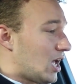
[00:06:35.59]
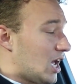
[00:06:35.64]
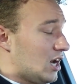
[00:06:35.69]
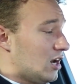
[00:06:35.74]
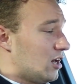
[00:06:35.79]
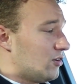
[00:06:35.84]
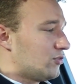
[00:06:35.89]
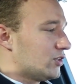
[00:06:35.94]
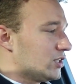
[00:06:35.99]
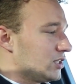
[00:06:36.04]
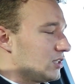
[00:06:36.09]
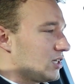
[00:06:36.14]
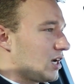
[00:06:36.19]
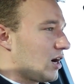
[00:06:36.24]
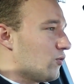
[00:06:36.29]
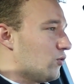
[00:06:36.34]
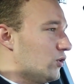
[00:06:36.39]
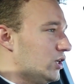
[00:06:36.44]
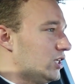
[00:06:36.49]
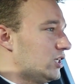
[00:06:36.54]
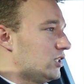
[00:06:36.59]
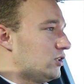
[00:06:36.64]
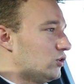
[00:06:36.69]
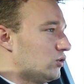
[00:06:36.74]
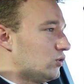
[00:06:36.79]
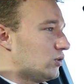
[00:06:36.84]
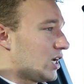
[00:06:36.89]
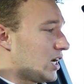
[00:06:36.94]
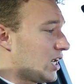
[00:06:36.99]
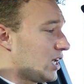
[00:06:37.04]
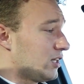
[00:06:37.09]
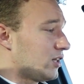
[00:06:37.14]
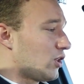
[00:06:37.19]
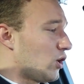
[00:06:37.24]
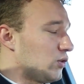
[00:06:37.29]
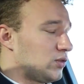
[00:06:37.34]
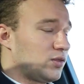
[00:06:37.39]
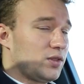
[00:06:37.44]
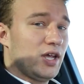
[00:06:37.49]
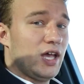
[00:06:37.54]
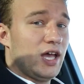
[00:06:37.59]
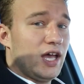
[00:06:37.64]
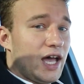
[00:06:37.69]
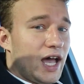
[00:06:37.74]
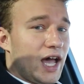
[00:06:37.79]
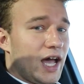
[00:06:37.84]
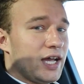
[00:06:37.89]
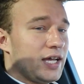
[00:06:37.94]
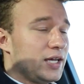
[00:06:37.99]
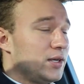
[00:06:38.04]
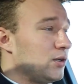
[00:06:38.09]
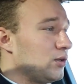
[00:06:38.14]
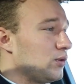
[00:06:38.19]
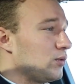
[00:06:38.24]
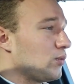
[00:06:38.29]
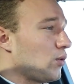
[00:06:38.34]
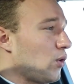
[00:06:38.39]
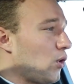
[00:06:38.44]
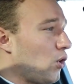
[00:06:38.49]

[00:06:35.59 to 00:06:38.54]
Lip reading: I love it, I really do. And I